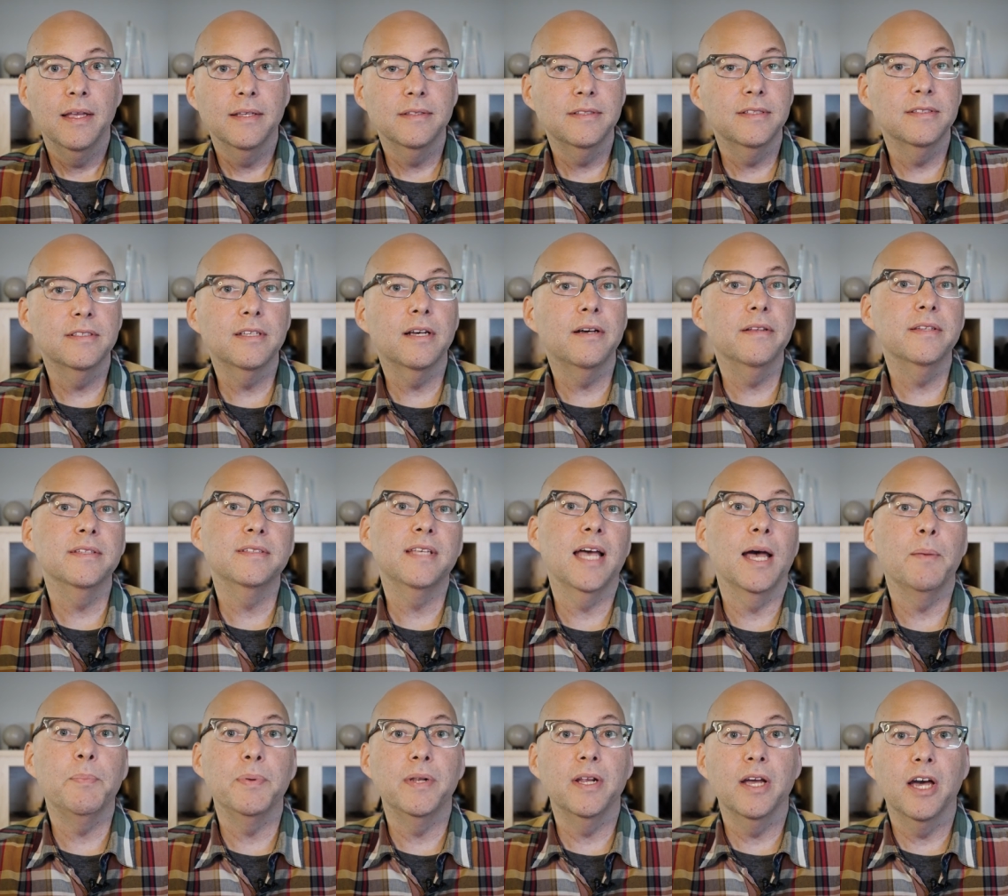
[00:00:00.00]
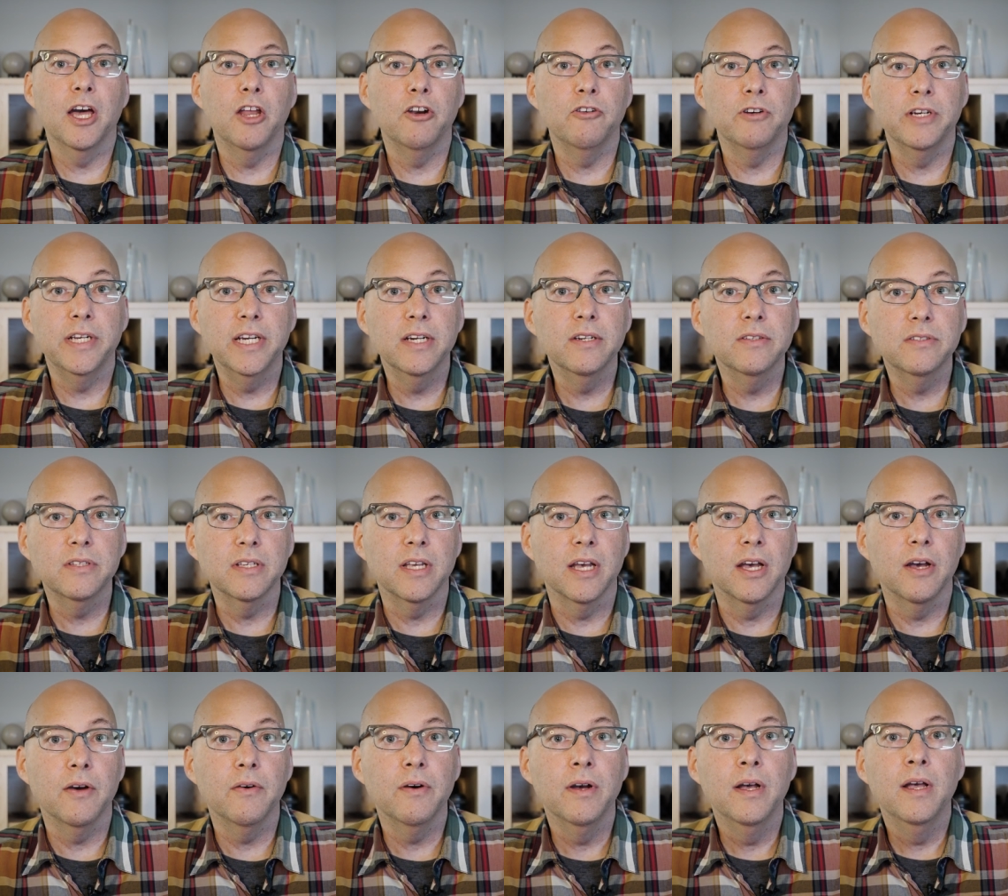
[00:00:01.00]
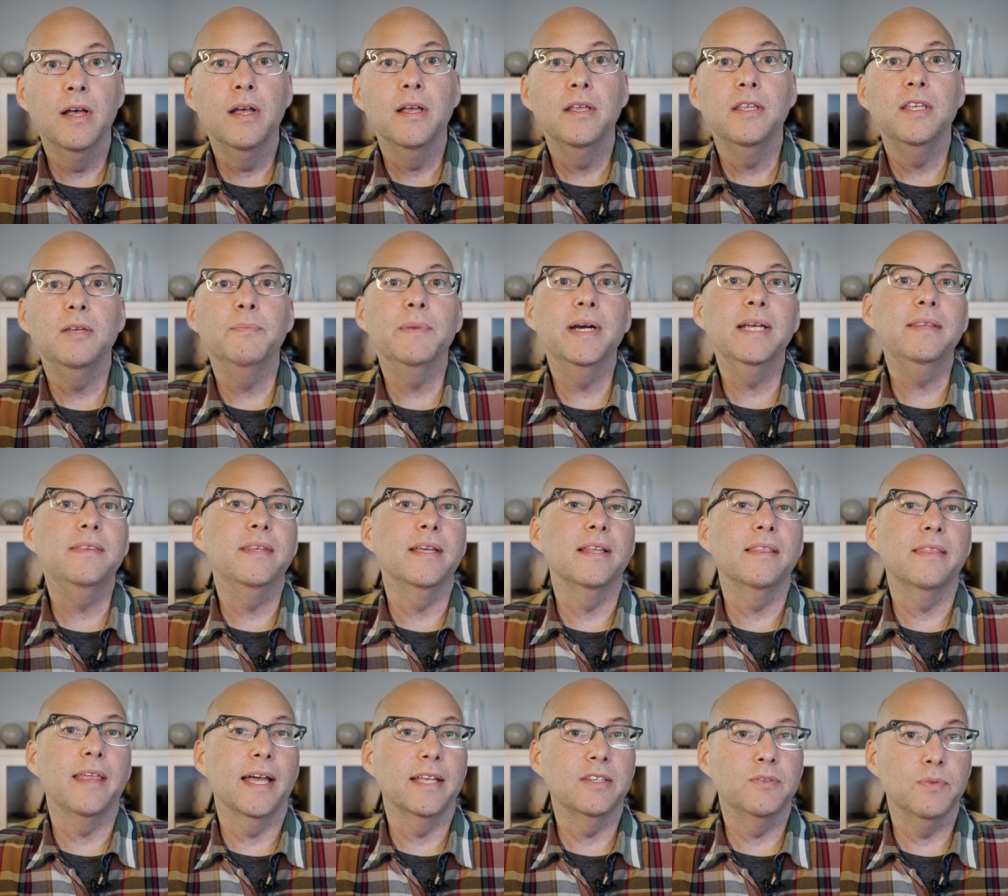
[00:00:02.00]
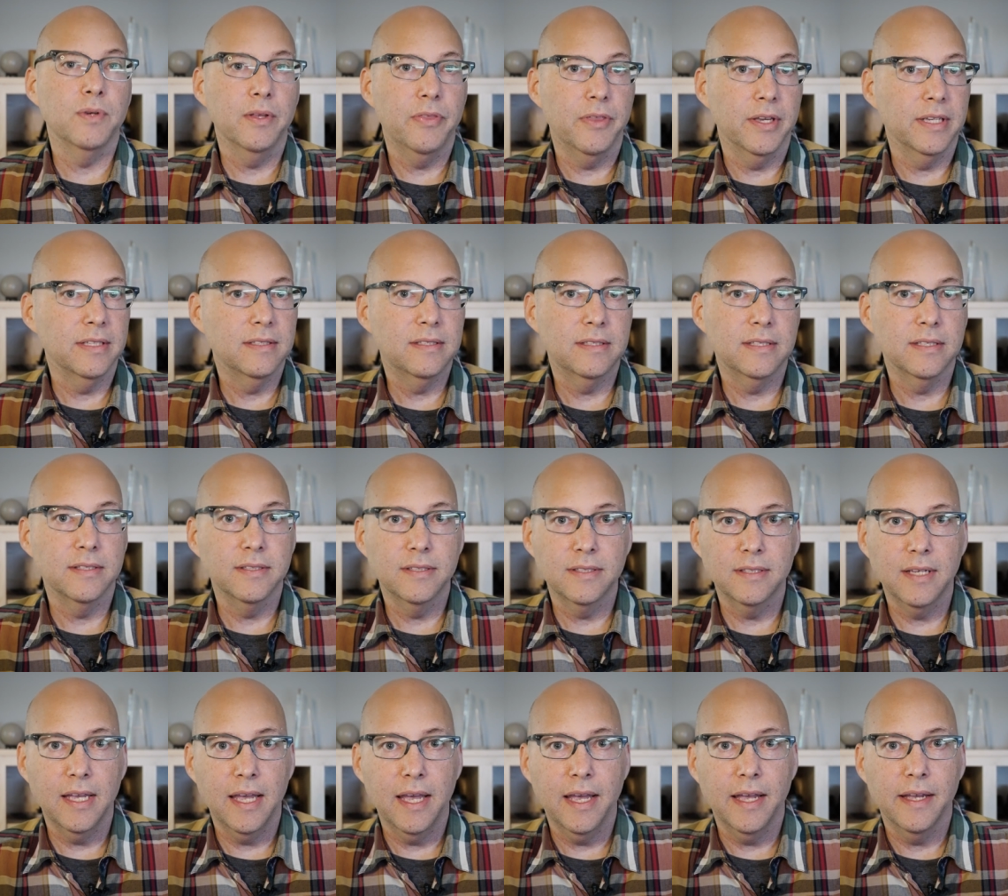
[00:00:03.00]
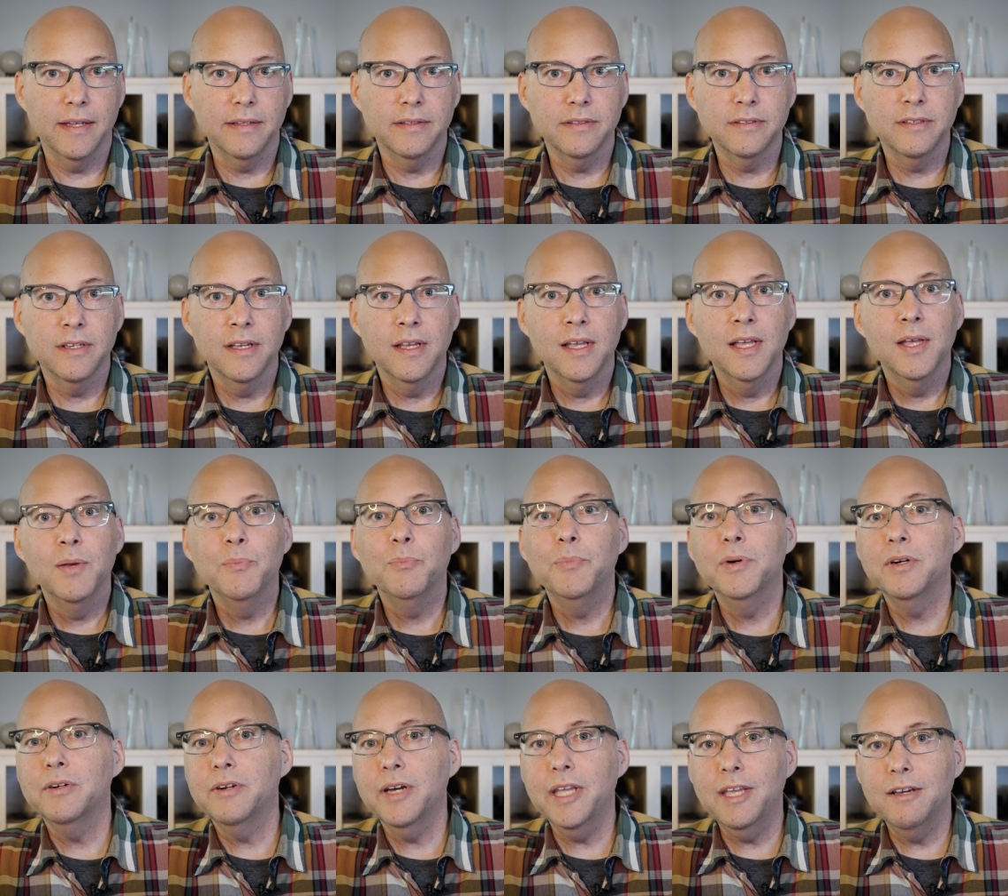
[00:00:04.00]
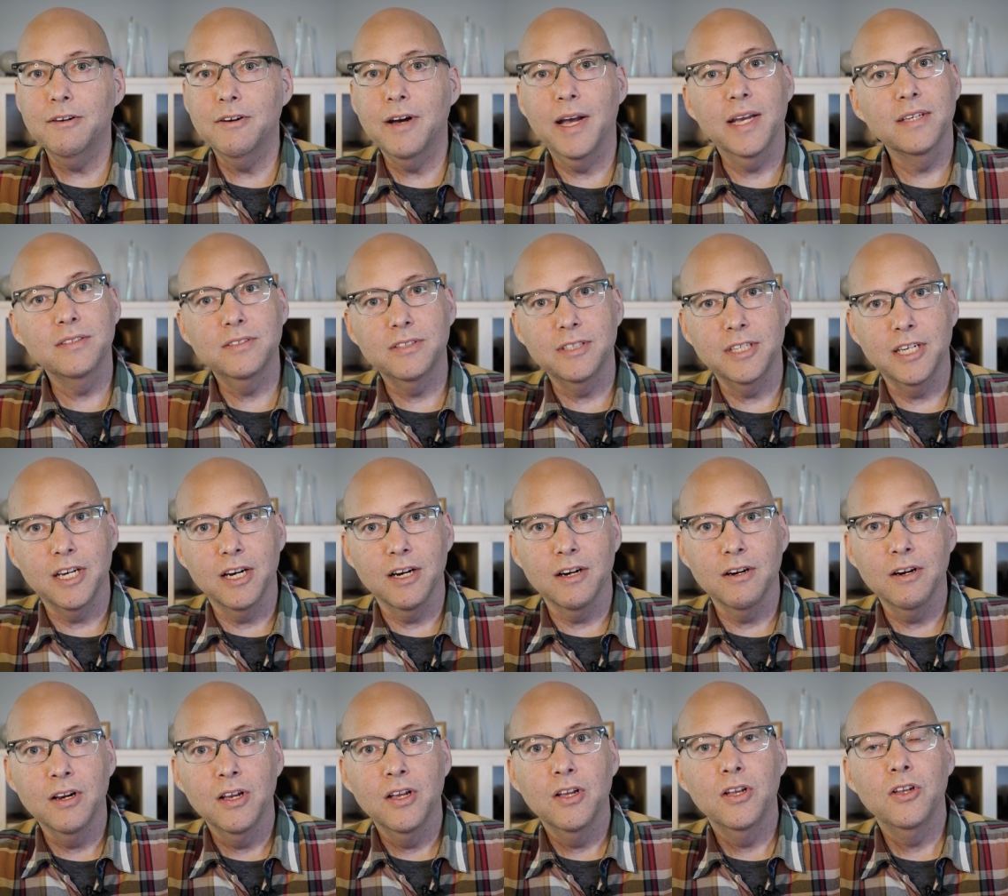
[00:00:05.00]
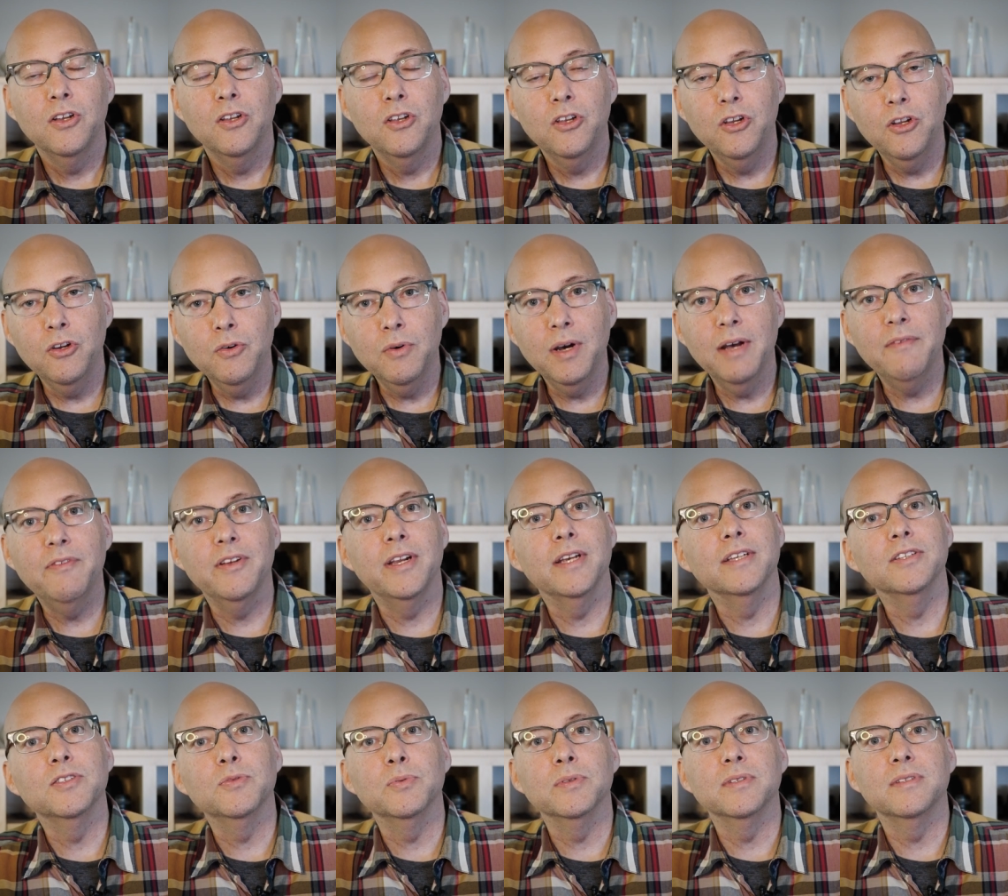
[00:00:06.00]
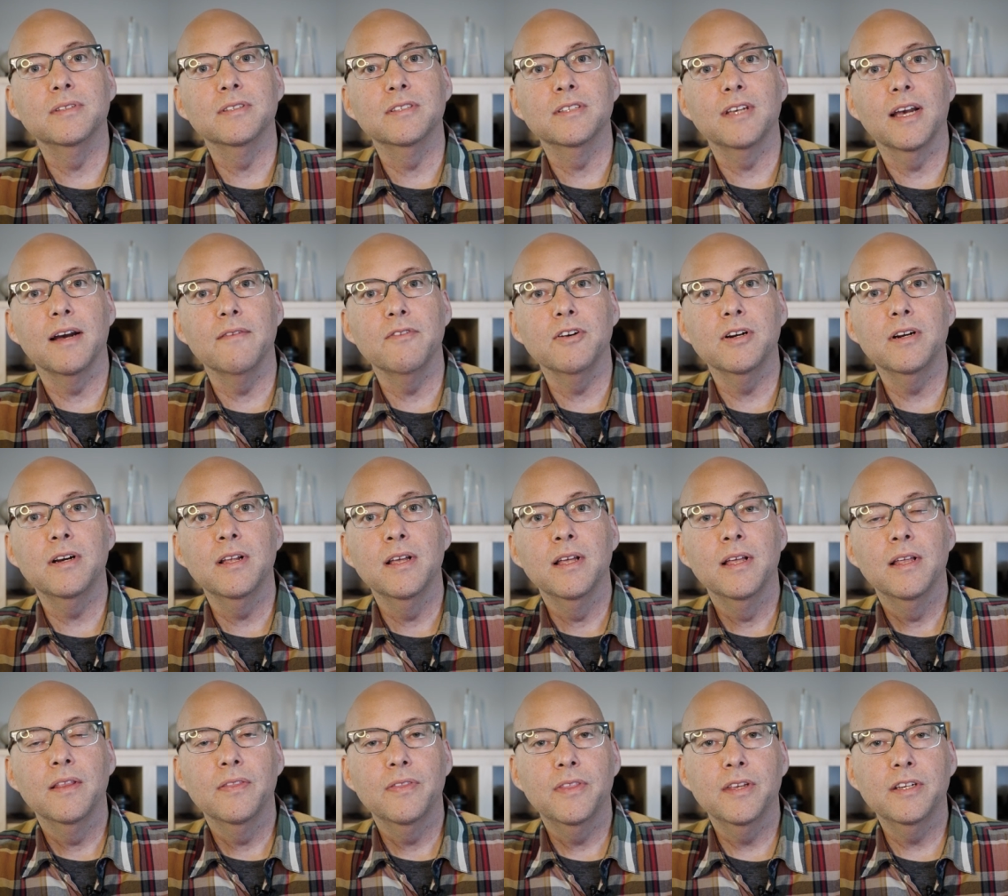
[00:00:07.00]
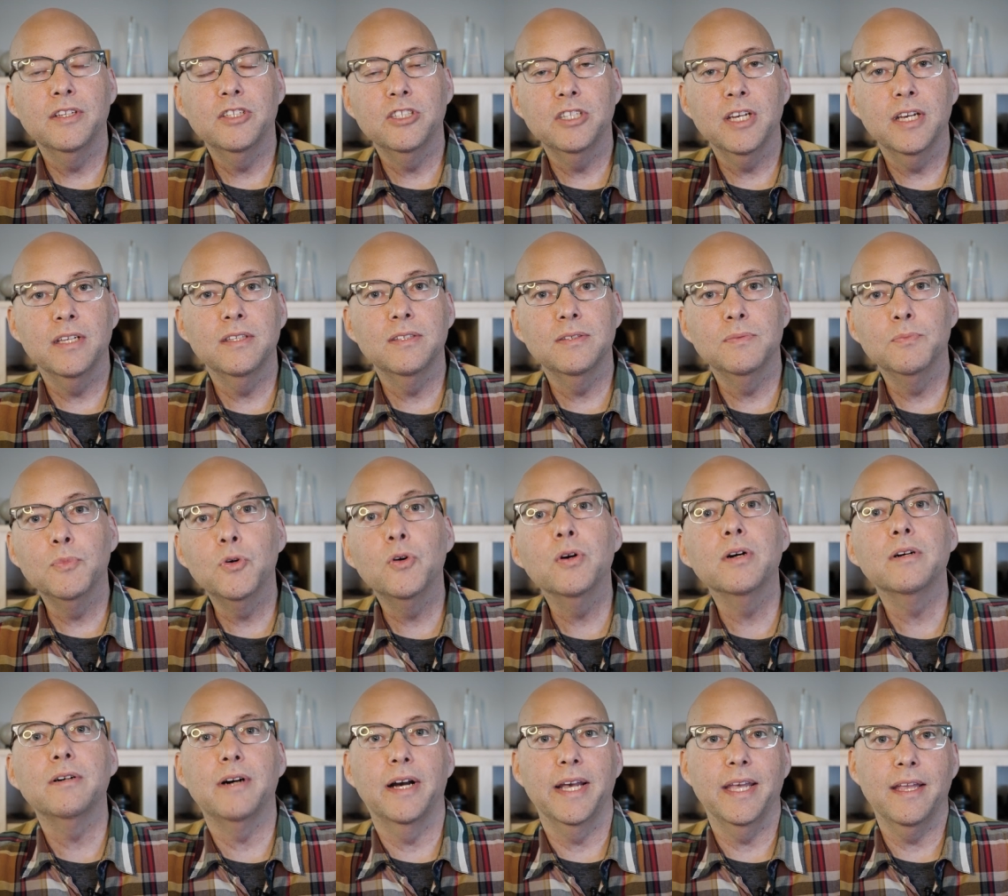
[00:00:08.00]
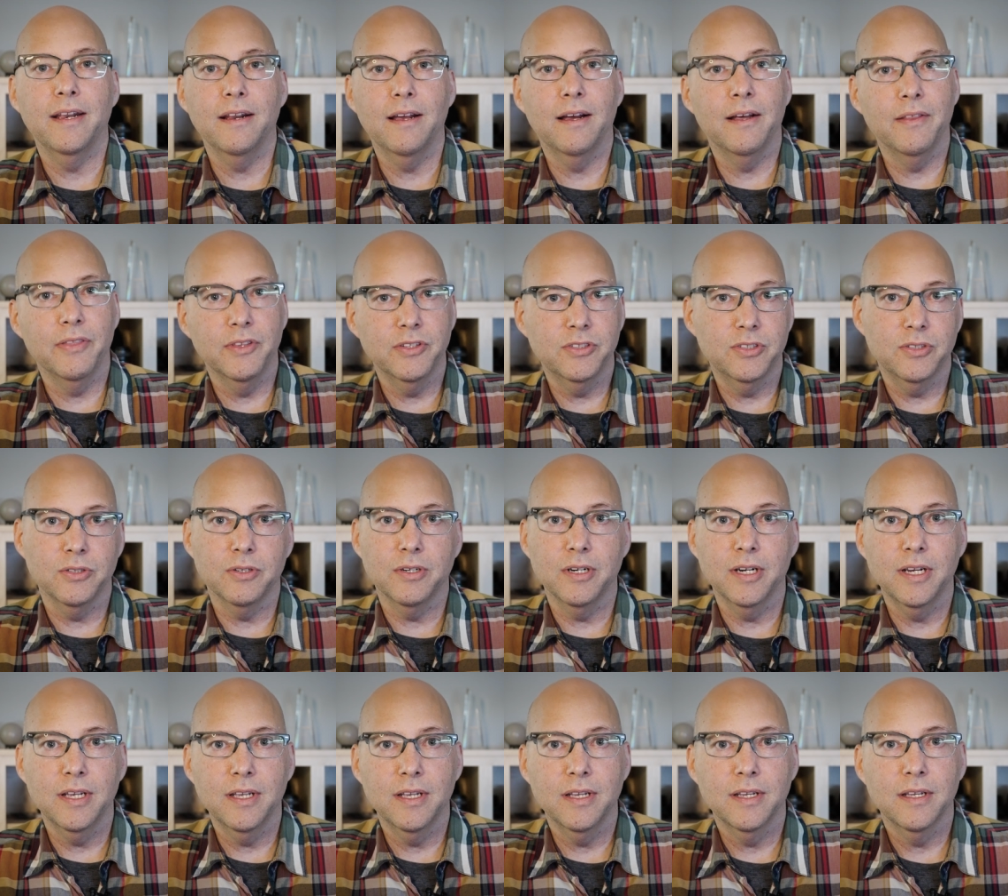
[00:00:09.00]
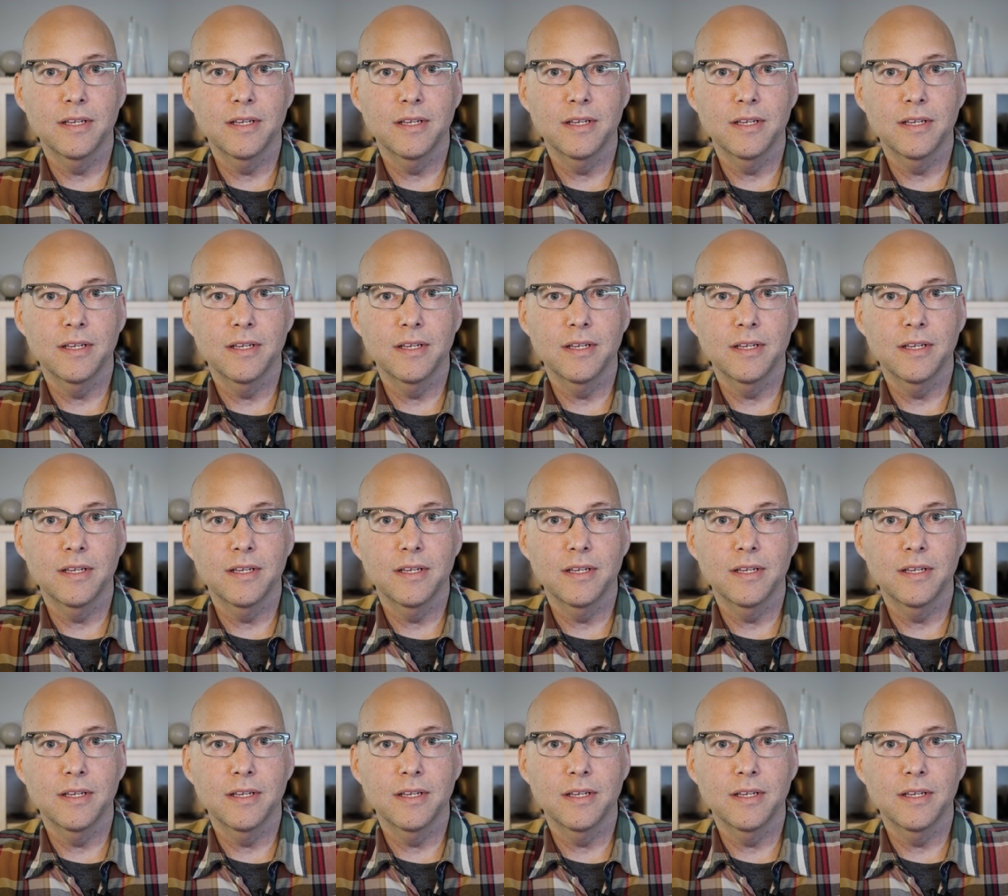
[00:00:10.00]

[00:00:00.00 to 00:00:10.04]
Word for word: Since all this happened 100 years ago, you might think that's where things still stand. But late last year, new evidence was discovered that sheds more light on the story.